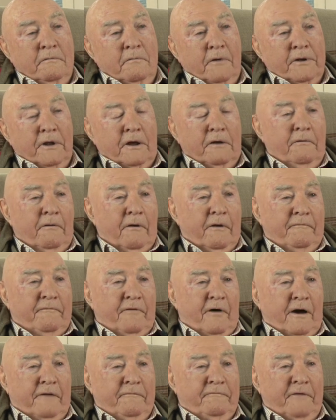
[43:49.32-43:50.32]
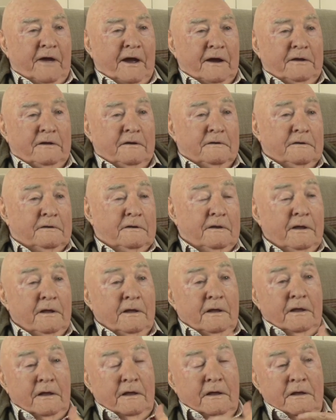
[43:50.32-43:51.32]
what they call the five factors,
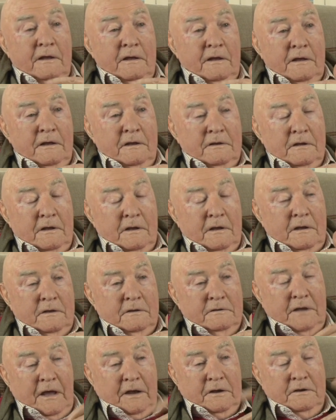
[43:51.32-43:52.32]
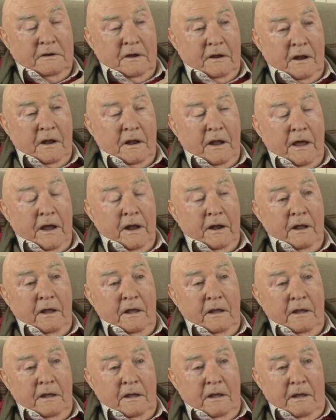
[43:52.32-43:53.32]
Sat, Chit, Ananda,
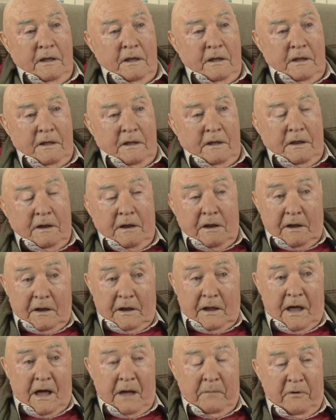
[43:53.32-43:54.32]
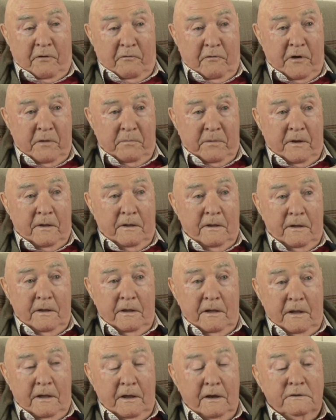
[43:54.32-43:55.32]
Nama, Rupa,
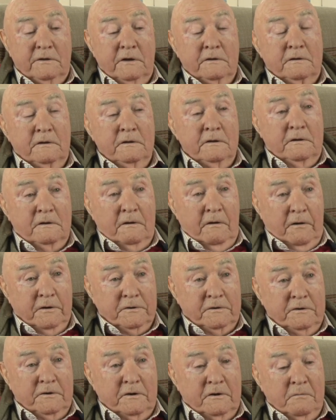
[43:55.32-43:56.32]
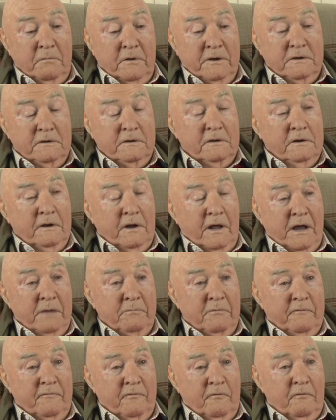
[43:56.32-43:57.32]
existence, consciousness, bliss,
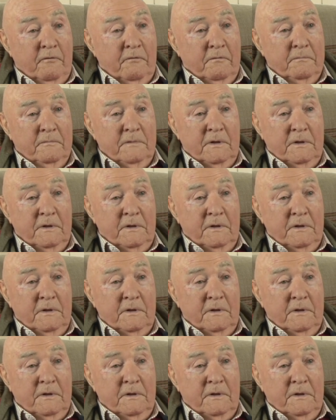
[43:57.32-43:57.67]
name and form.